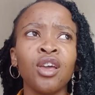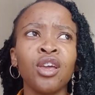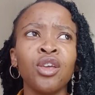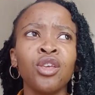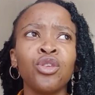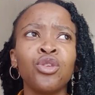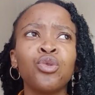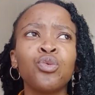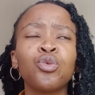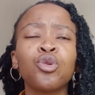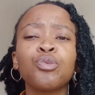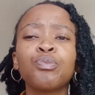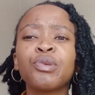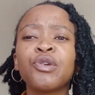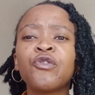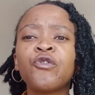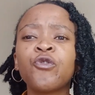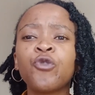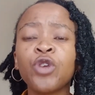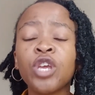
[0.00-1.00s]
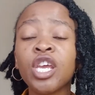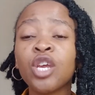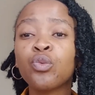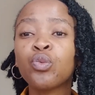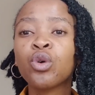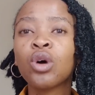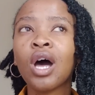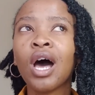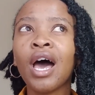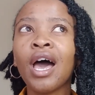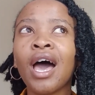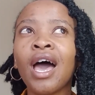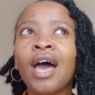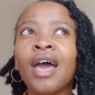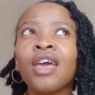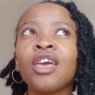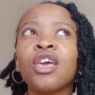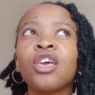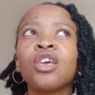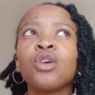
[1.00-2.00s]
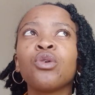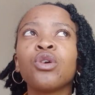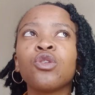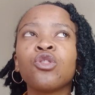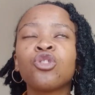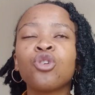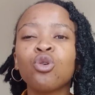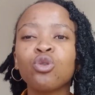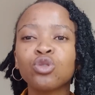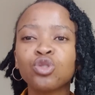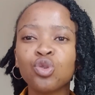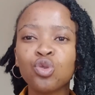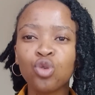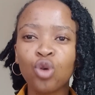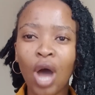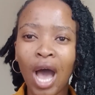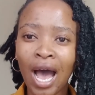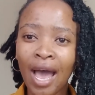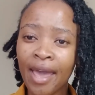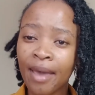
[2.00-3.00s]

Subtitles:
you will be free. I